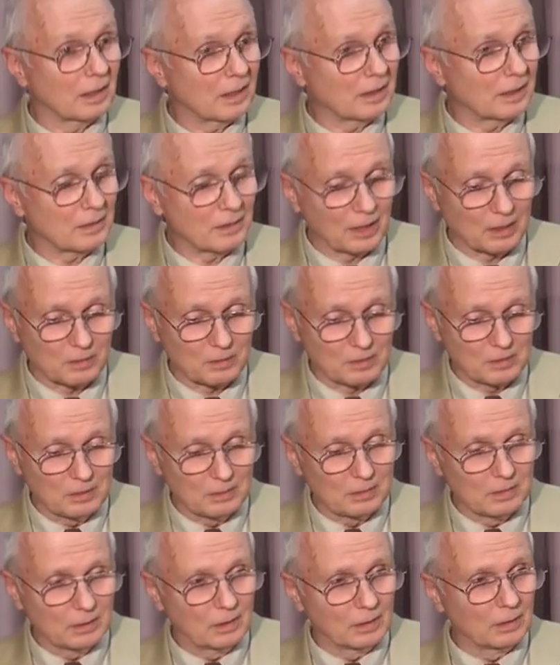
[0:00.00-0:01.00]
the, the
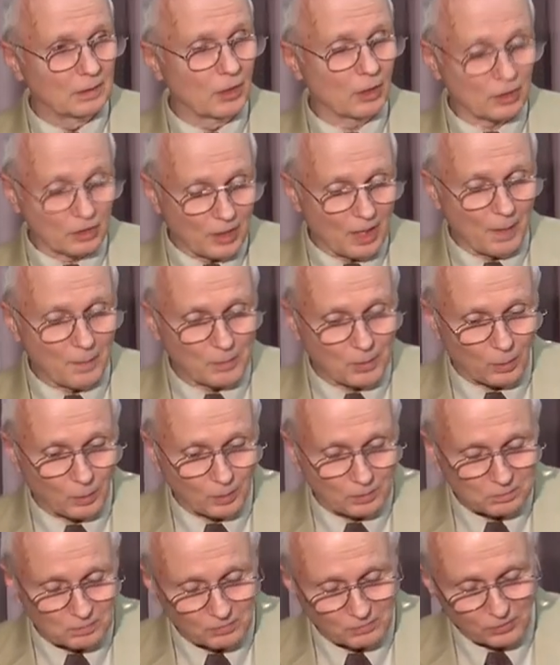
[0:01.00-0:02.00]
looked up
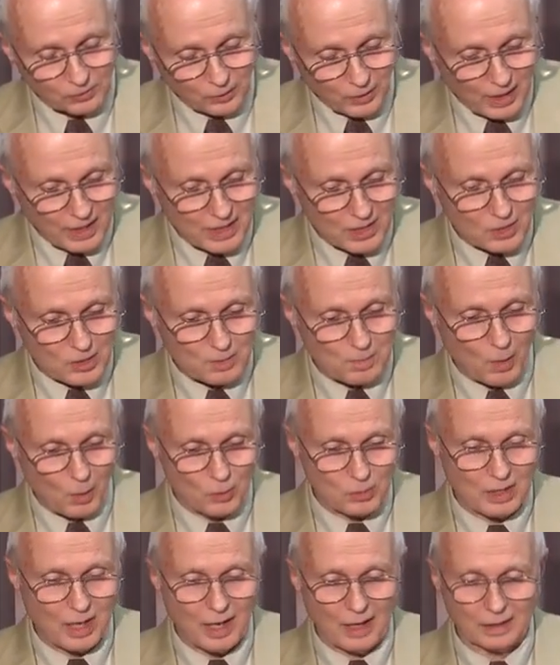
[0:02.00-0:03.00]
the phrase
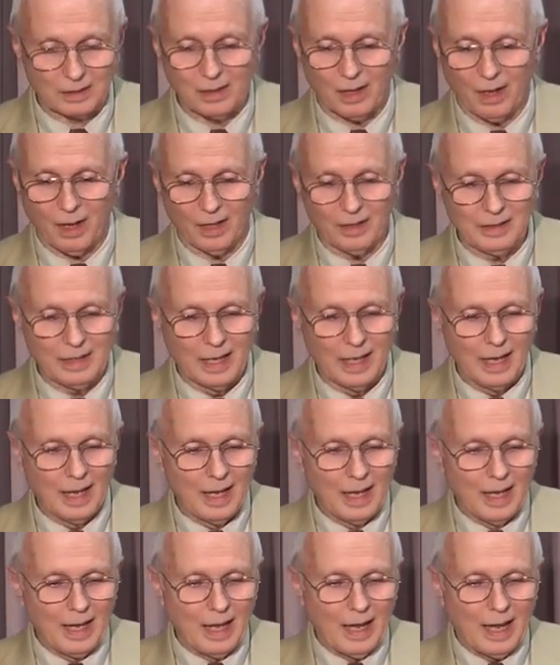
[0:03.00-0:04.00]
Most High God,
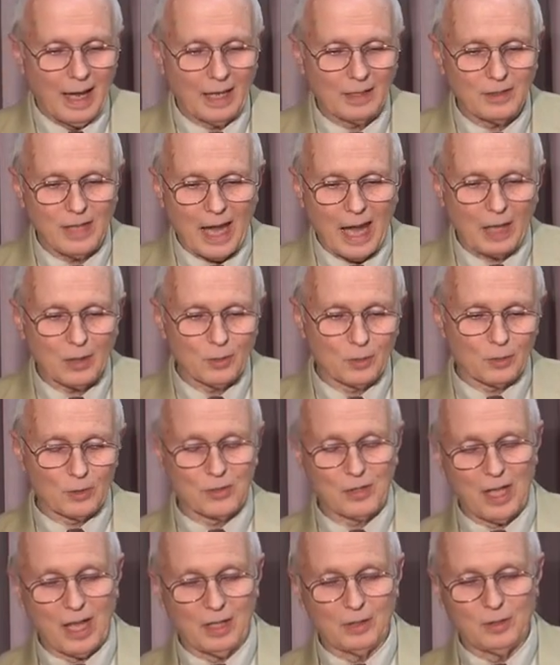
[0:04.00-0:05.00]
and Daniel
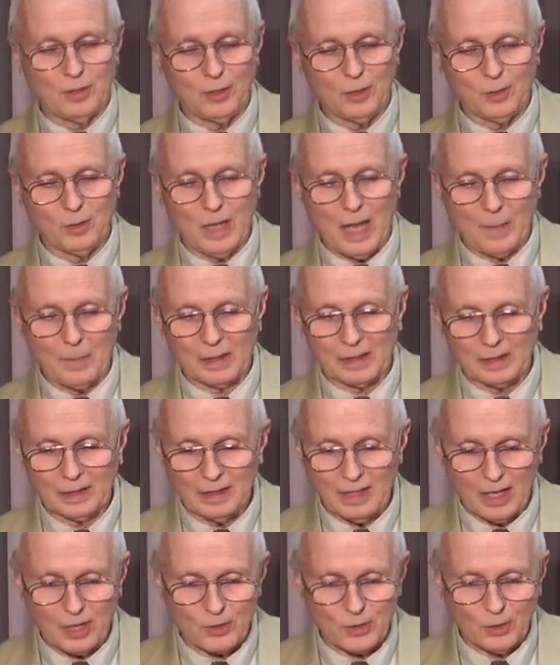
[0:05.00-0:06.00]
said to
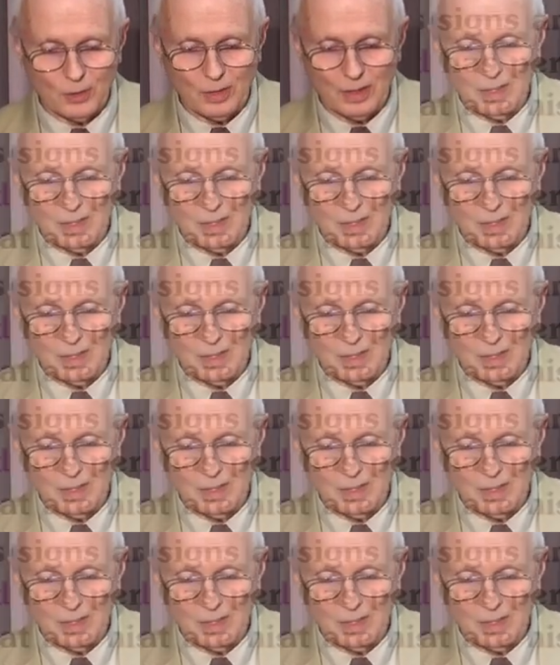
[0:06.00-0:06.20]
Nebuchadnezzar,